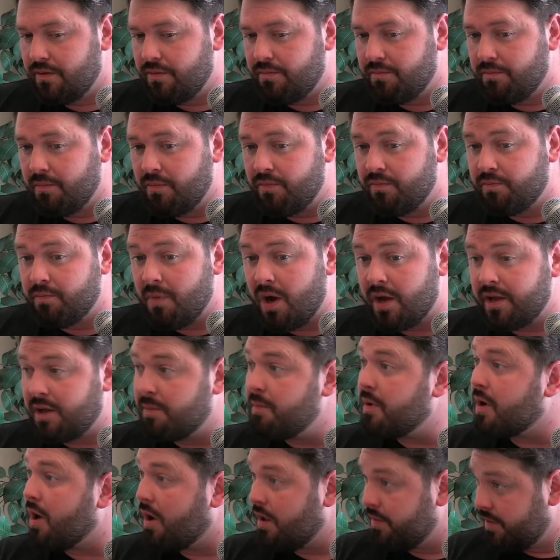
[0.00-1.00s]
Well,
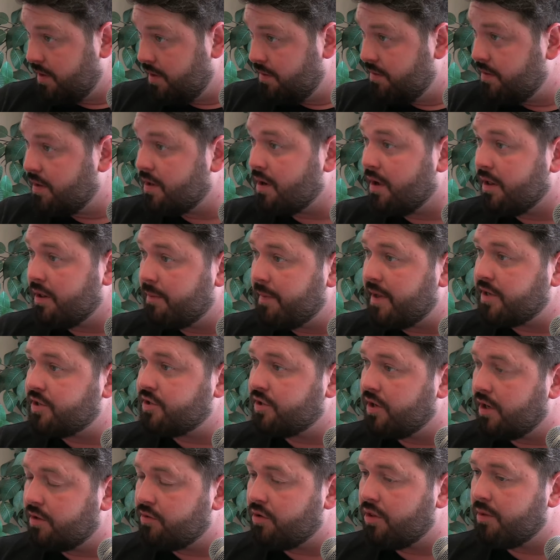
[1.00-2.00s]
Mike McCarthy, the guy yeah. I
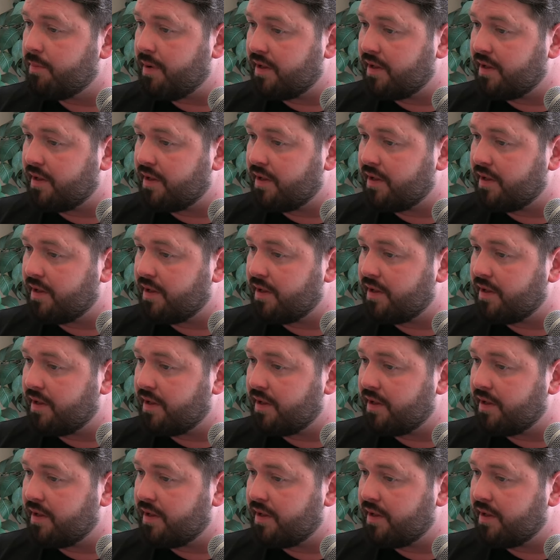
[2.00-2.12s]
mentioned earlier on,